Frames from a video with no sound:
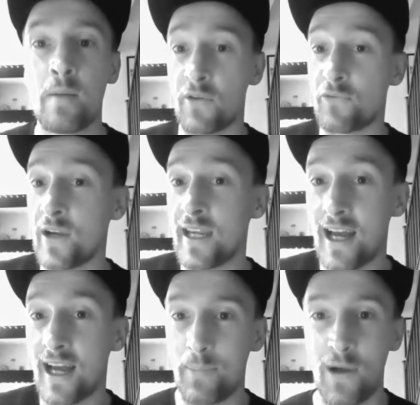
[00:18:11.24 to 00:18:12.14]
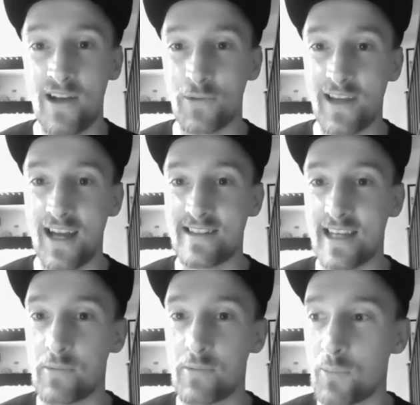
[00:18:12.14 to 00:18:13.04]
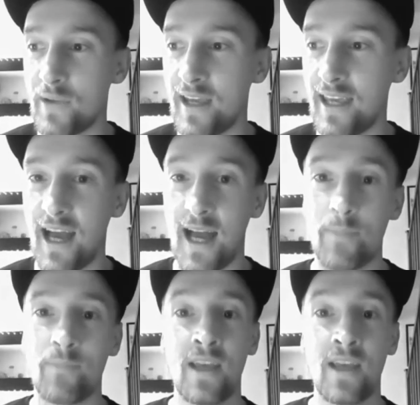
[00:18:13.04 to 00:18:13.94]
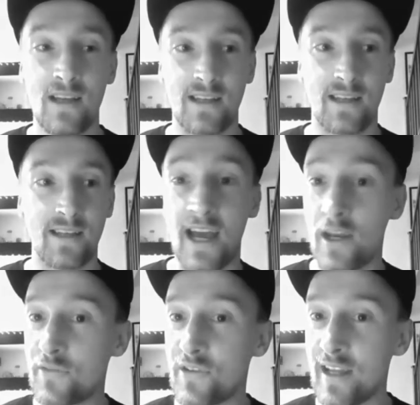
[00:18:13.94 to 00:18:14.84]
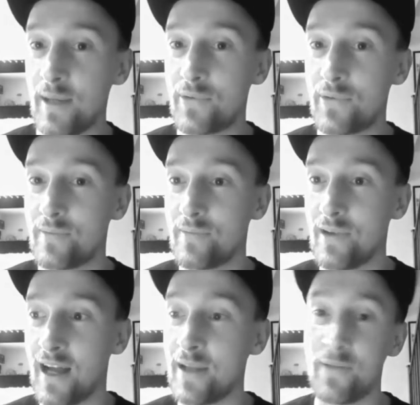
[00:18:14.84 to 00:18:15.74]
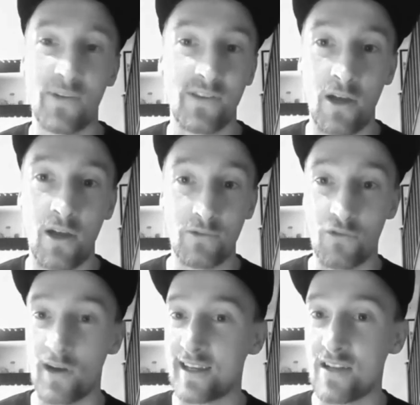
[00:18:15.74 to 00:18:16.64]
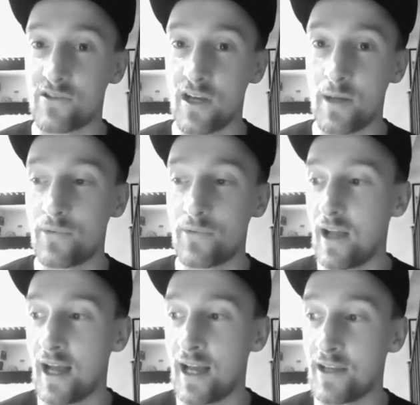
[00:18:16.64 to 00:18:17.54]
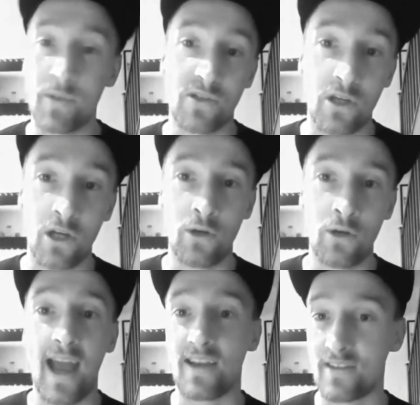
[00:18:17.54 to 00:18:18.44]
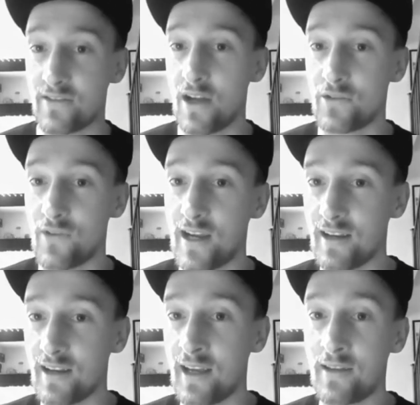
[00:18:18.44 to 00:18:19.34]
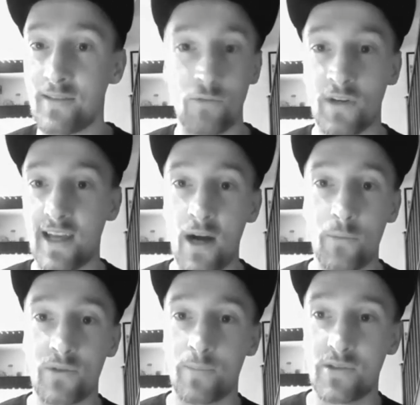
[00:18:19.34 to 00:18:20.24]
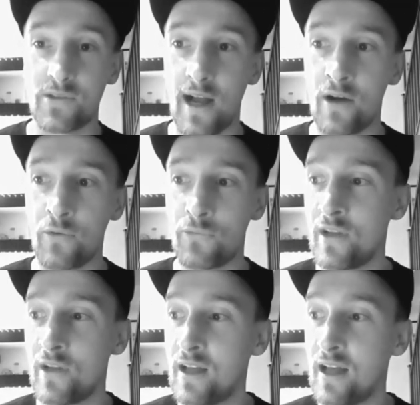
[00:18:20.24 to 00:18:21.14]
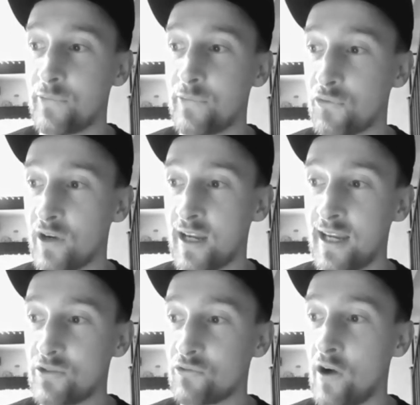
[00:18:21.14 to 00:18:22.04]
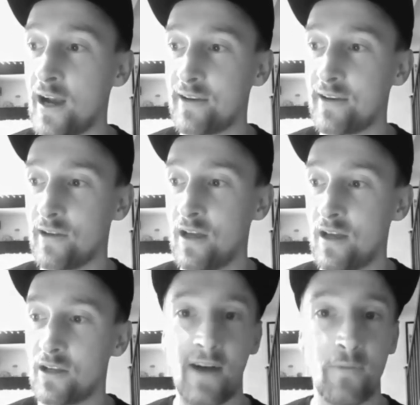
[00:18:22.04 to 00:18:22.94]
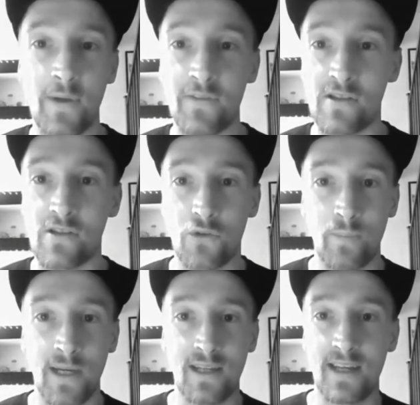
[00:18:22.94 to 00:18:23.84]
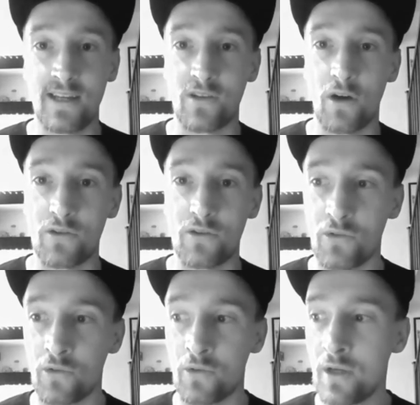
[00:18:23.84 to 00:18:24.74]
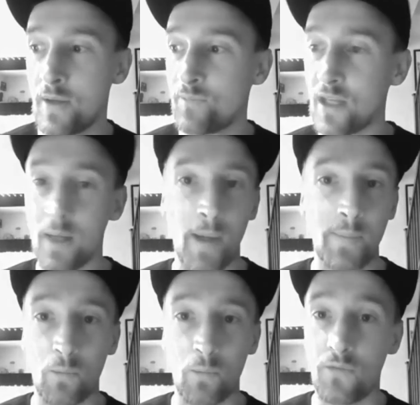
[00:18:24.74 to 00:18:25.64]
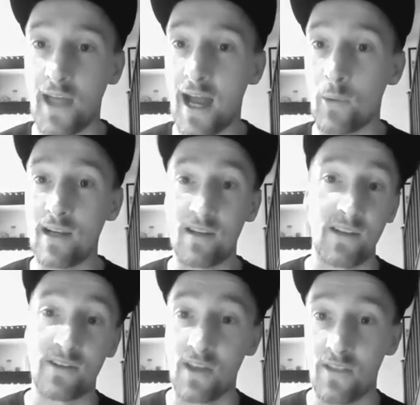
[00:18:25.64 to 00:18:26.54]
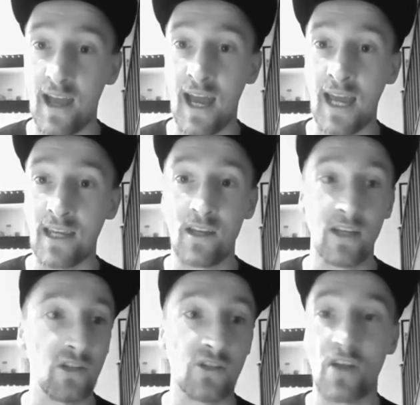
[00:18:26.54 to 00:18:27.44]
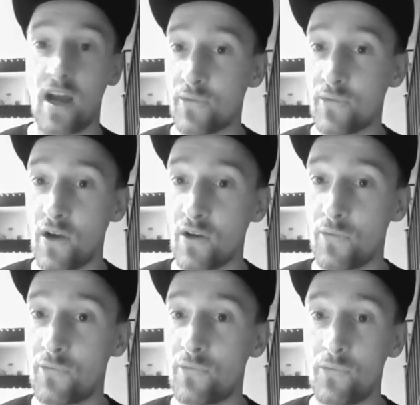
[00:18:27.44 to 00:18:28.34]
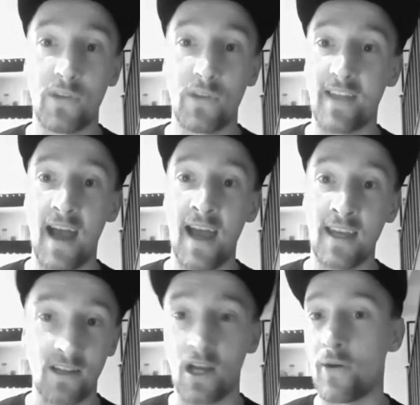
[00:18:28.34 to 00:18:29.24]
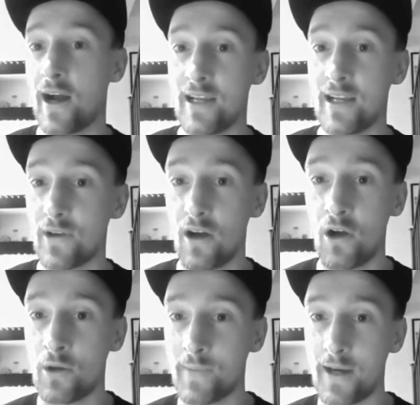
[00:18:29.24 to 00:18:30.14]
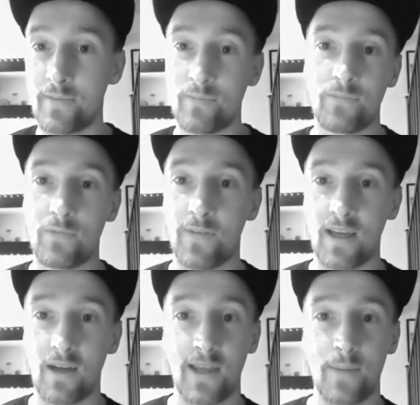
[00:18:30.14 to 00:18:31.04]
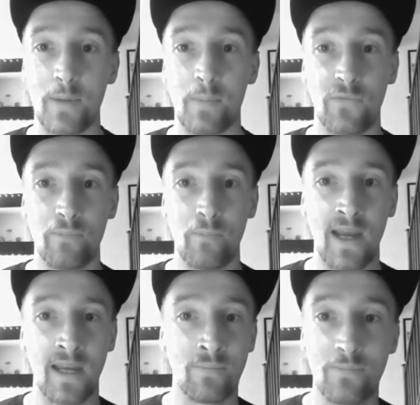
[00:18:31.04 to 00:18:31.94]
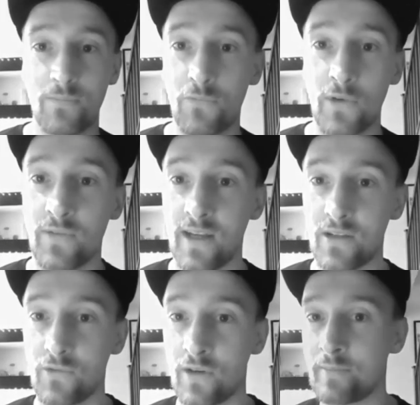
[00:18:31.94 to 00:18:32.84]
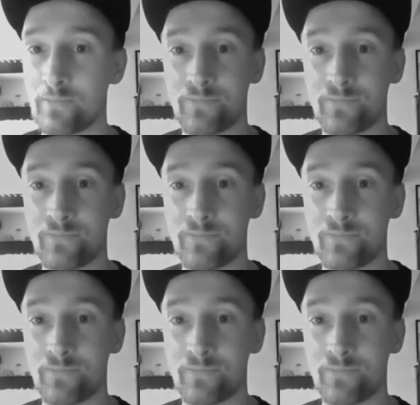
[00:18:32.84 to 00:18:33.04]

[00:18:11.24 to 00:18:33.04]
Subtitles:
My three personal care tips would be get enough sleep, and if you don't, try and catch up. Number two, exercise regularly. It really helps mental health. And three, try and, you know, have a bit of a social media detox, or, you know, maybe one day a week, like a Sunday, you know, you just turn your phone off for the day and go out and leave it at home. I think that'd be my main three things, really.